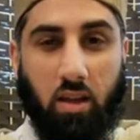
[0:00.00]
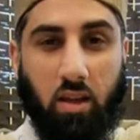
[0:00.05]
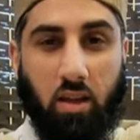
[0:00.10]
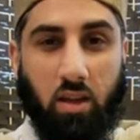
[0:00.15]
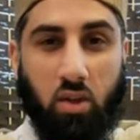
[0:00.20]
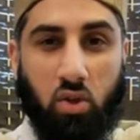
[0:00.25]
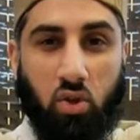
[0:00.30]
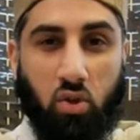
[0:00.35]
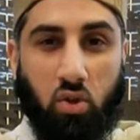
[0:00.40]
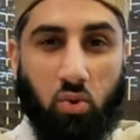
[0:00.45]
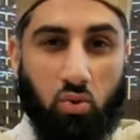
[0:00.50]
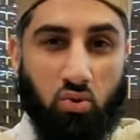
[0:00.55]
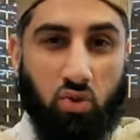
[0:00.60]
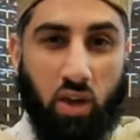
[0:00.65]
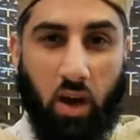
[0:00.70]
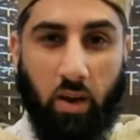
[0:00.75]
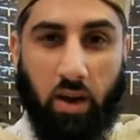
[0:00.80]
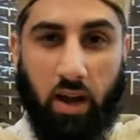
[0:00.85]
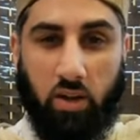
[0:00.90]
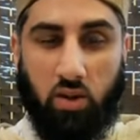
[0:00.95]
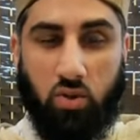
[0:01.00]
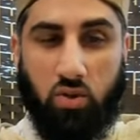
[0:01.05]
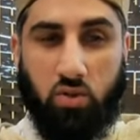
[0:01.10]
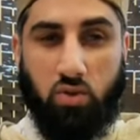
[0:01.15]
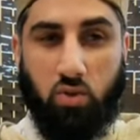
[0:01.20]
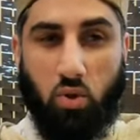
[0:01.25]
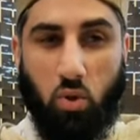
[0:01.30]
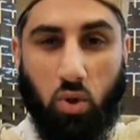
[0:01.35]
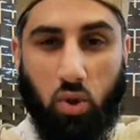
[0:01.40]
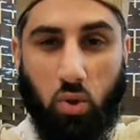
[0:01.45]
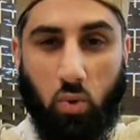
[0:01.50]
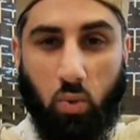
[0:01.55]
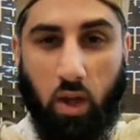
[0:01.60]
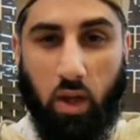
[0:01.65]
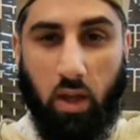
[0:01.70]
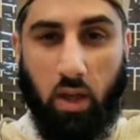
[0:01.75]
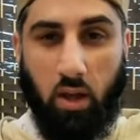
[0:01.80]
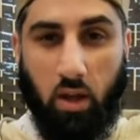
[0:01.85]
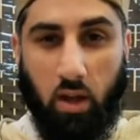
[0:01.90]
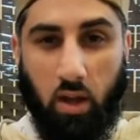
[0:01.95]
use our actions, or the
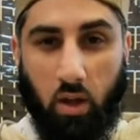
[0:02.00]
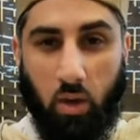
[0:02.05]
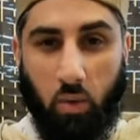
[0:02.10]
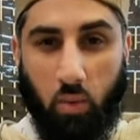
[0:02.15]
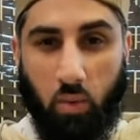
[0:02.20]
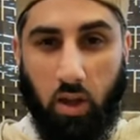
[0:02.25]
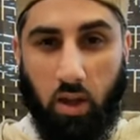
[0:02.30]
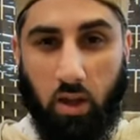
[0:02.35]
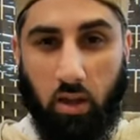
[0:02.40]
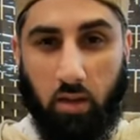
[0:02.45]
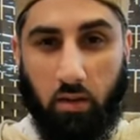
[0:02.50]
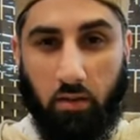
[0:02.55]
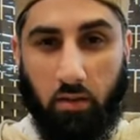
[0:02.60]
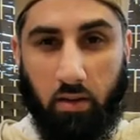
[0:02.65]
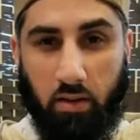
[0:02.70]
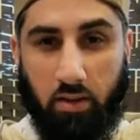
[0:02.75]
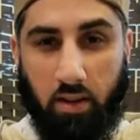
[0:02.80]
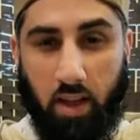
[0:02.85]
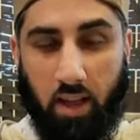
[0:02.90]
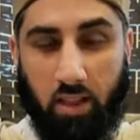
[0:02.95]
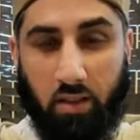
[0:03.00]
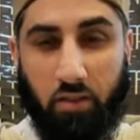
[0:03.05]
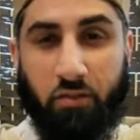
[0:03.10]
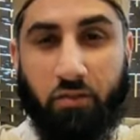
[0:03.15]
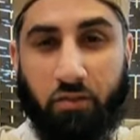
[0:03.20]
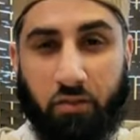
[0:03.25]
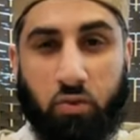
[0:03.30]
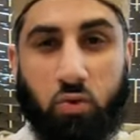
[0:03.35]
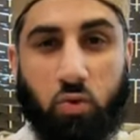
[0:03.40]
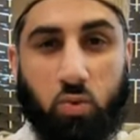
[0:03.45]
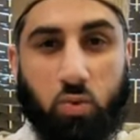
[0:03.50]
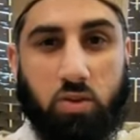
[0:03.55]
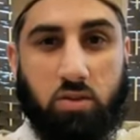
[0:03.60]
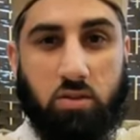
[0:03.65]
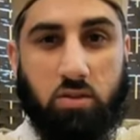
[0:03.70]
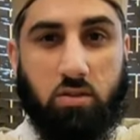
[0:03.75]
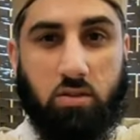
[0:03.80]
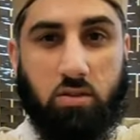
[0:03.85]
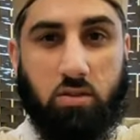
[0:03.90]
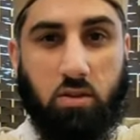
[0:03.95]
way we take the
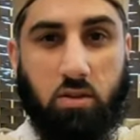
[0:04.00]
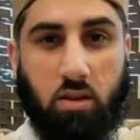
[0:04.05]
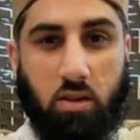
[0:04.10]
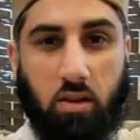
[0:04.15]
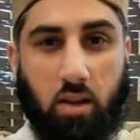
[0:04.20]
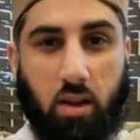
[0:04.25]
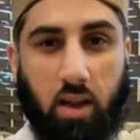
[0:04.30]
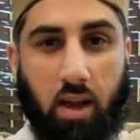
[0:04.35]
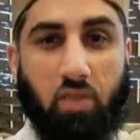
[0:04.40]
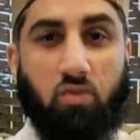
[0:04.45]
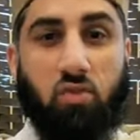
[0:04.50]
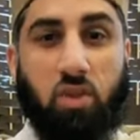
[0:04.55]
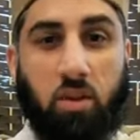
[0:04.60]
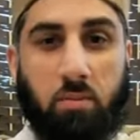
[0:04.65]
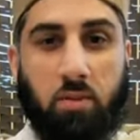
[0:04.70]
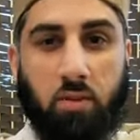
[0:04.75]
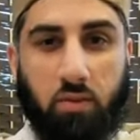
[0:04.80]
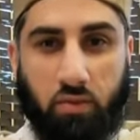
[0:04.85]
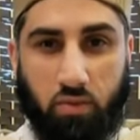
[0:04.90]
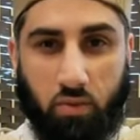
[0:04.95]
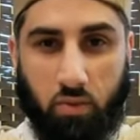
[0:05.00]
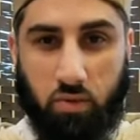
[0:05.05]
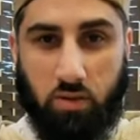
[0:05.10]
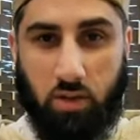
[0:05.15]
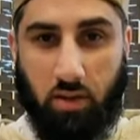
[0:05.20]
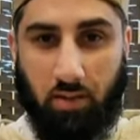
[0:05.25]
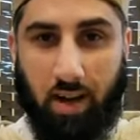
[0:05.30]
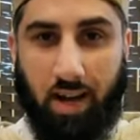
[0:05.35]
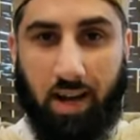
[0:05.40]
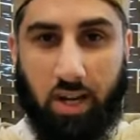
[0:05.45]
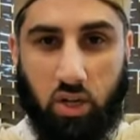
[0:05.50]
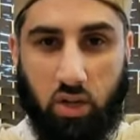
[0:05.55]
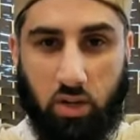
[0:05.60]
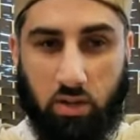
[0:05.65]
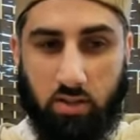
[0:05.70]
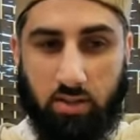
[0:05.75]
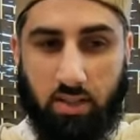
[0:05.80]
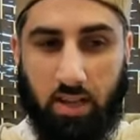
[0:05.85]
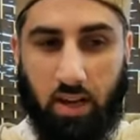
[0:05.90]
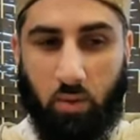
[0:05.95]
fruits and reap the fruits of our
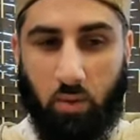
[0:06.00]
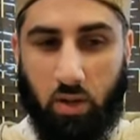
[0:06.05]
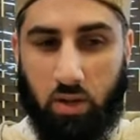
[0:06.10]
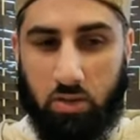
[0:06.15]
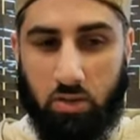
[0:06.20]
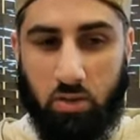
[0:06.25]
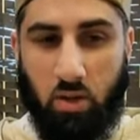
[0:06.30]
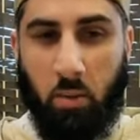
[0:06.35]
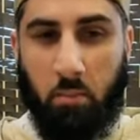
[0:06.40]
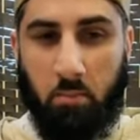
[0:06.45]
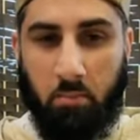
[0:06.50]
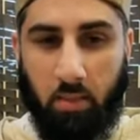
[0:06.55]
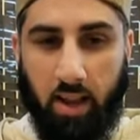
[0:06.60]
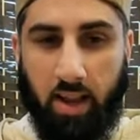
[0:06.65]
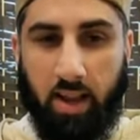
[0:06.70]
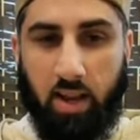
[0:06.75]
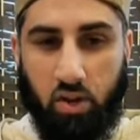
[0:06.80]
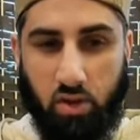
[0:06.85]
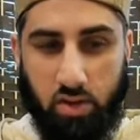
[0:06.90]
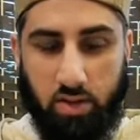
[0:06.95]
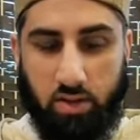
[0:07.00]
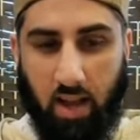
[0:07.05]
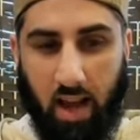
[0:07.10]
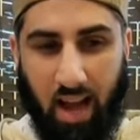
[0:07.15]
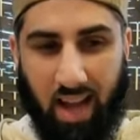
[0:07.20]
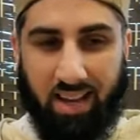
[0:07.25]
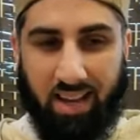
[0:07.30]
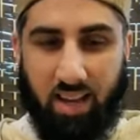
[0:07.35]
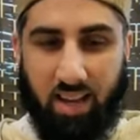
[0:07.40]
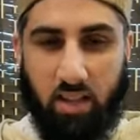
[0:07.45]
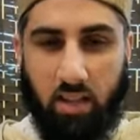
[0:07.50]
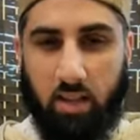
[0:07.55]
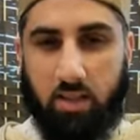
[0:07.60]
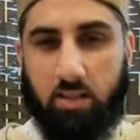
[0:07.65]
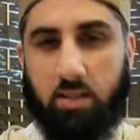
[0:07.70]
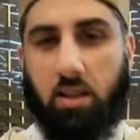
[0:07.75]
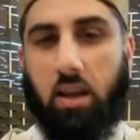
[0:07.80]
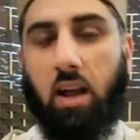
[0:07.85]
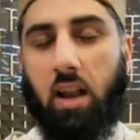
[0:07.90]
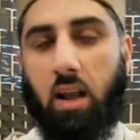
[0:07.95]
actions, that it's not merely just, I did this,
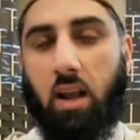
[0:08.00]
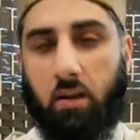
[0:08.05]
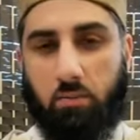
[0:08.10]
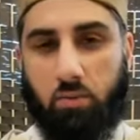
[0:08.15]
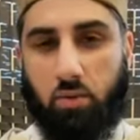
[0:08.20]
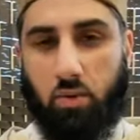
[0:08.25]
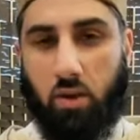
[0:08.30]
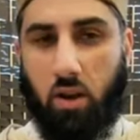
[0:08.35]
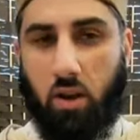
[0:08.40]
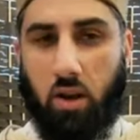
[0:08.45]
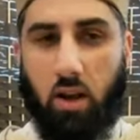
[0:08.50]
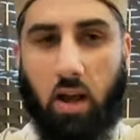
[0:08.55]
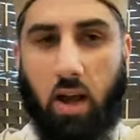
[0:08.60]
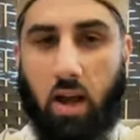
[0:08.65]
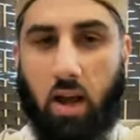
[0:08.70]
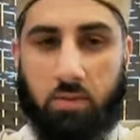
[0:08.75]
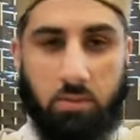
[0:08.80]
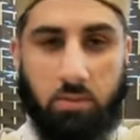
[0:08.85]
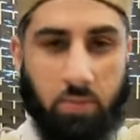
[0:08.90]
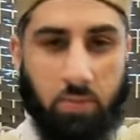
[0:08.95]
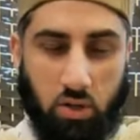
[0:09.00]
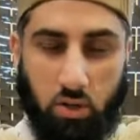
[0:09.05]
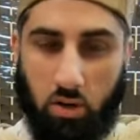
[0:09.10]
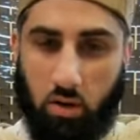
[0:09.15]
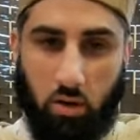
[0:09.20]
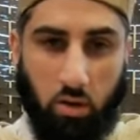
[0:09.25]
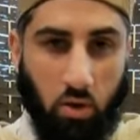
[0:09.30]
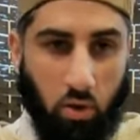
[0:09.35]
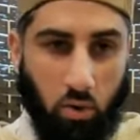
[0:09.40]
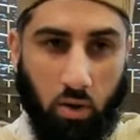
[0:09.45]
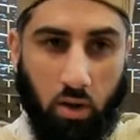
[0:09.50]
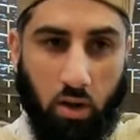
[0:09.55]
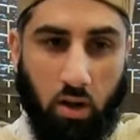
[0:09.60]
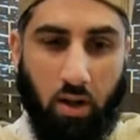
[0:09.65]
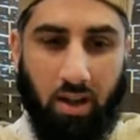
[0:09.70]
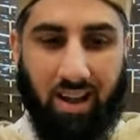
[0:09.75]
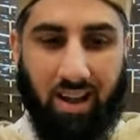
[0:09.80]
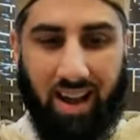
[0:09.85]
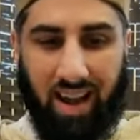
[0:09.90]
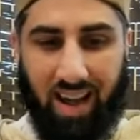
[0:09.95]
alhamdulillah, I'm special. No,
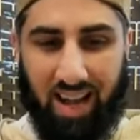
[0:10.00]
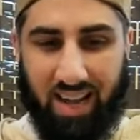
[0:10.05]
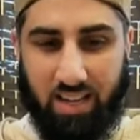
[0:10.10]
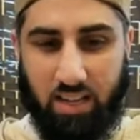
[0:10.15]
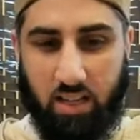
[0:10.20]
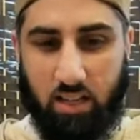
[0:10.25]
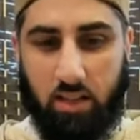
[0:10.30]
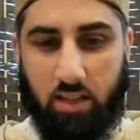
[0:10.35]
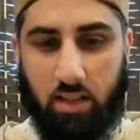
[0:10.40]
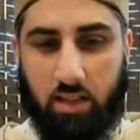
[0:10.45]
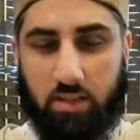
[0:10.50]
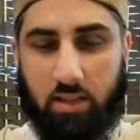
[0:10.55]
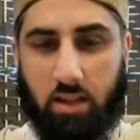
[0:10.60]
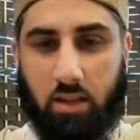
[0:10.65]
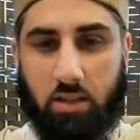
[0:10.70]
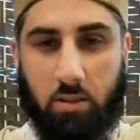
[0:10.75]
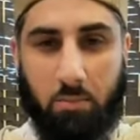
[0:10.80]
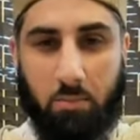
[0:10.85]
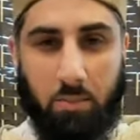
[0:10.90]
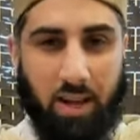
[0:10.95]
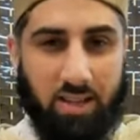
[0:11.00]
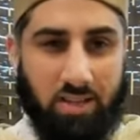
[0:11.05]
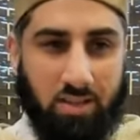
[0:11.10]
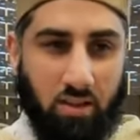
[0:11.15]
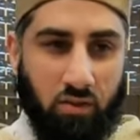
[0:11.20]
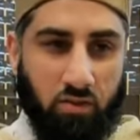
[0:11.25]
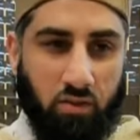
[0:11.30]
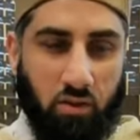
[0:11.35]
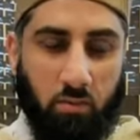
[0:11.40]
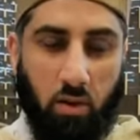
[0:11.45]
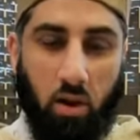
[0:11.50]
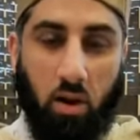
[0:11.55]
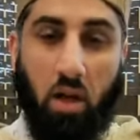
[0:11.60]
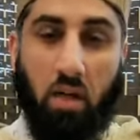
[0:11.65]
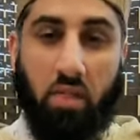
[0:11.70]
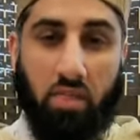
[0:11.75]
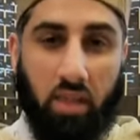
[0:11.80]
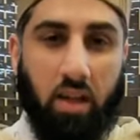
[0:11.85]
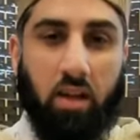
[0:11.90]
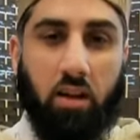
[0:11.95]
I did this and it's a blessing from Allah.
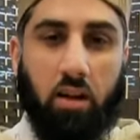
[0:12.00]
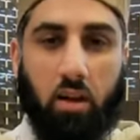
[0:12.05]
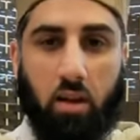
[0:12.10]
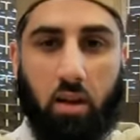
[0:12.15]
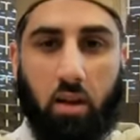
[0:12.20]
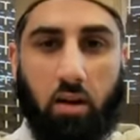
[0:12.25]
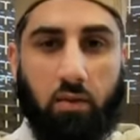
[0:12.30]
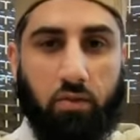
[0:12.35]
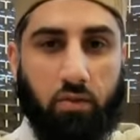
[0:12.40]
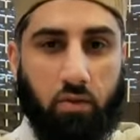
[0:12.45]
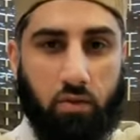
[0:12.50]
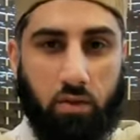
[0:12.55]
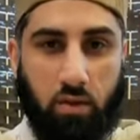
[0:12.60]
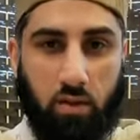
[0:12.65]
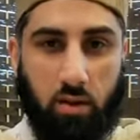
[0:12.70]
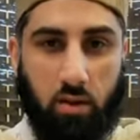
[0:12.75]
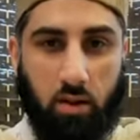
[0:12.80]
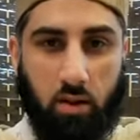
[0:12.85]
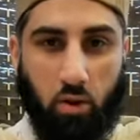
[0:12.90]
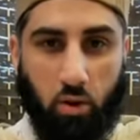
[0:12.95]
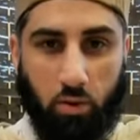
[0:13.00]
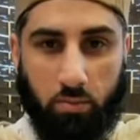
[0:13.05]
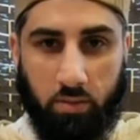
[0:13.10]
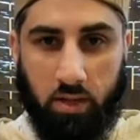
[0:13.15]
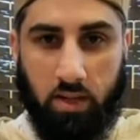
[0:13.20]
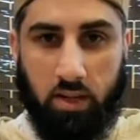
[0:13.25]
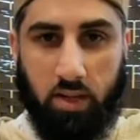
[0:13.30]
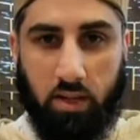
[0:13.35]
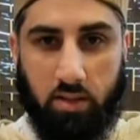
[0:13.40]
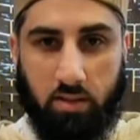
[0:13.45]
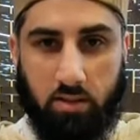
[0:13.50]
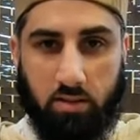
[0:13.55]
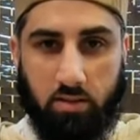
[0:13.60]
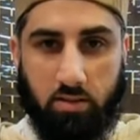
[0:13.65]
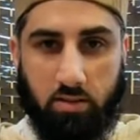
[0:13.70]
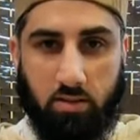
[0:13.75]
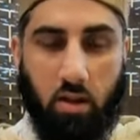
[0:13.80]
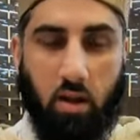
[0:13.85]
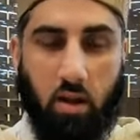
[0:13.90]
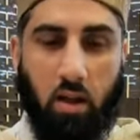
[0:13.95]
Thank Allah for the obedience.